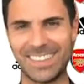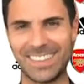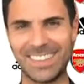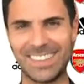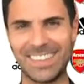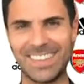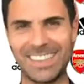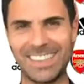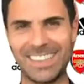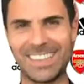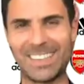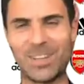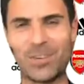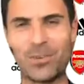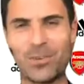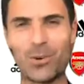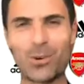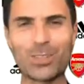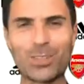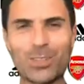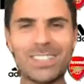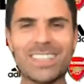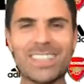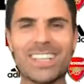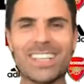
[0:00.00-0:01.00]
It
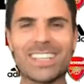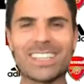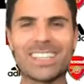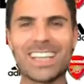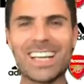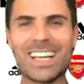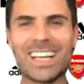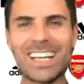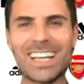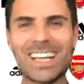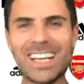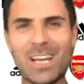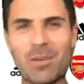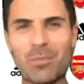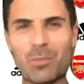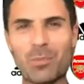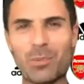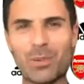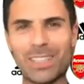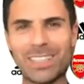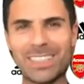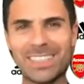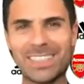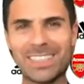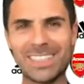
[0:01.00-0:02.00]
wasn't exactly a
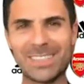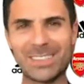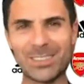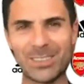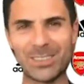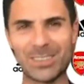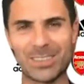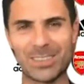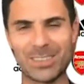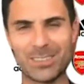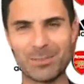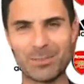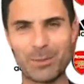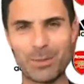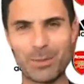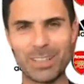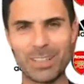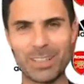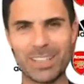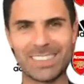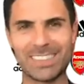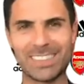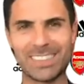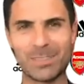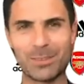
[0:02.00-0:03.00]
pre-season,
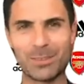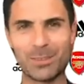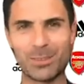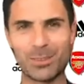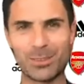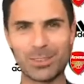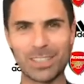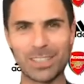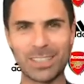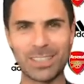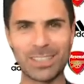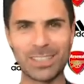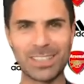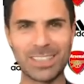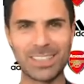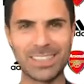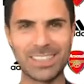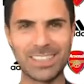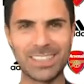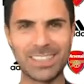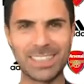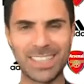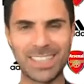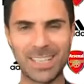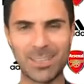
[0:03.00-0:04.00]
but because I
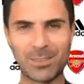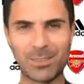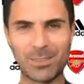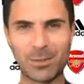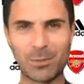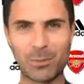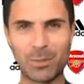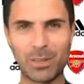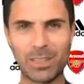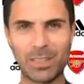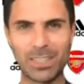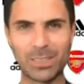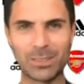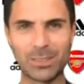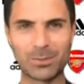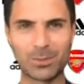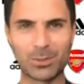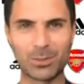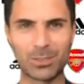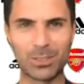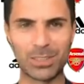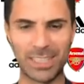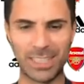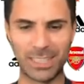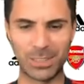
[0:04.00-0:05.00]
didn't have the players
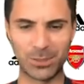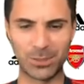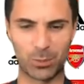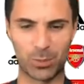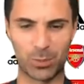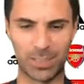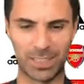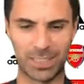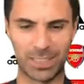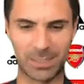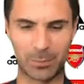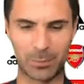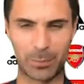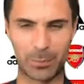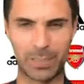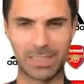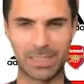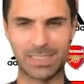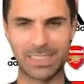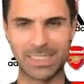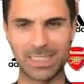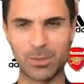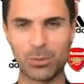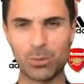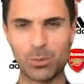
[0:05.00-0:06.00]
for 6 weeks,
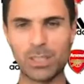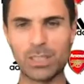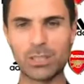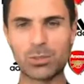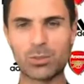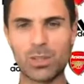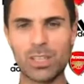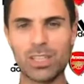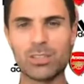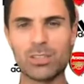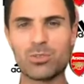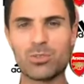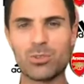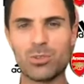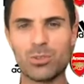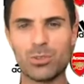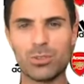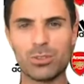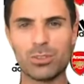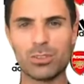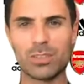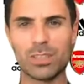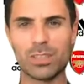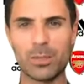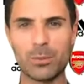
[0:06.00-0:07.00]
but we tried to
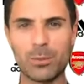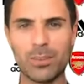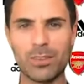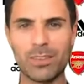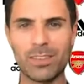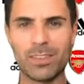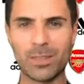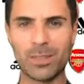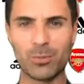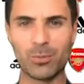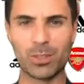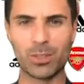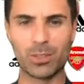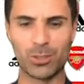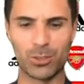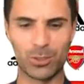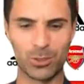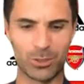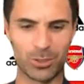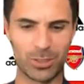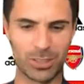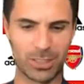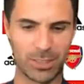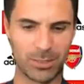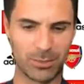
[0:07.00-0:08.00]
use everything we
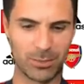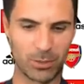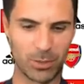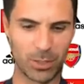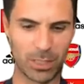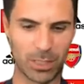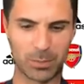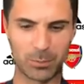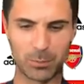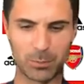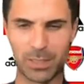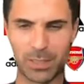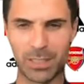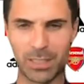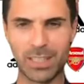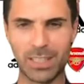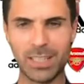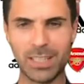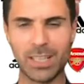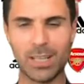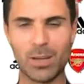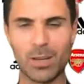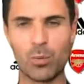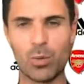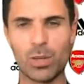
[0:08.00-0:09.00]
could. If you ask me
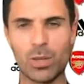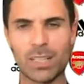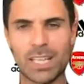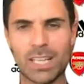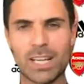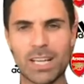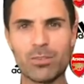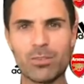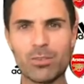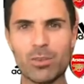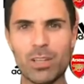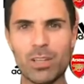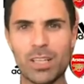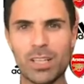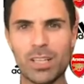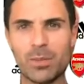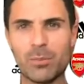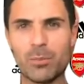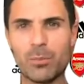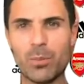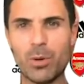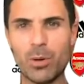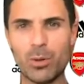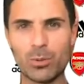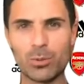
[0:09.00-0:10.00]
what have you
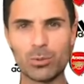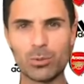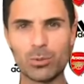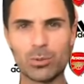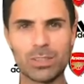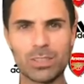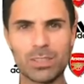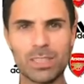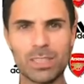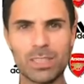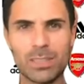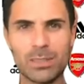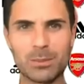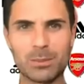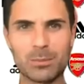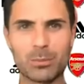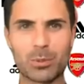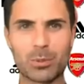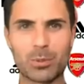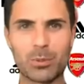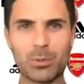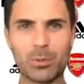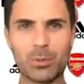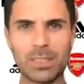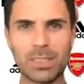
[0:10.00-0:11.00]
learned most, it
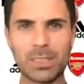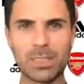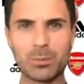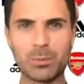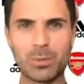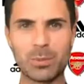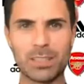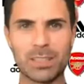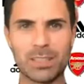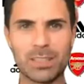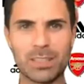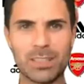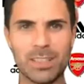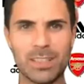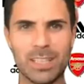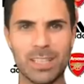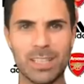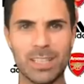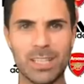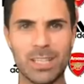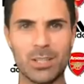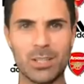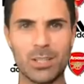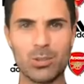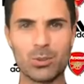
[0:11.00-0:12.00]
probably has been
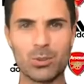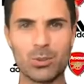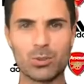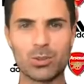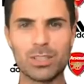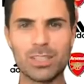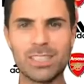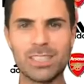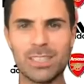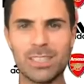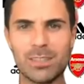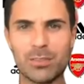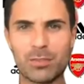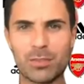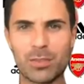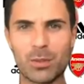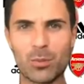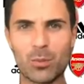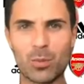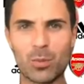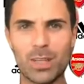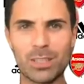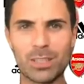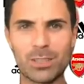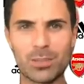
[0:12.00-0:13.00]
using
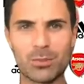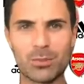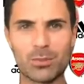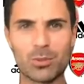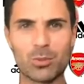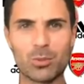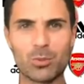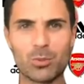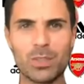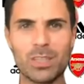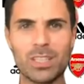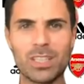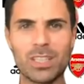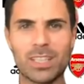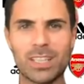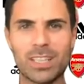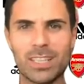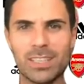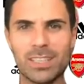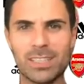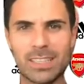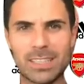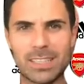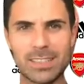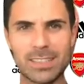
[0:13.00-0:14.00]
different ways of
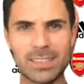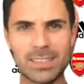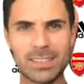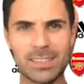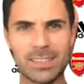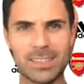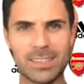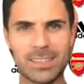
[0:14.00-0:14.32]
communicating,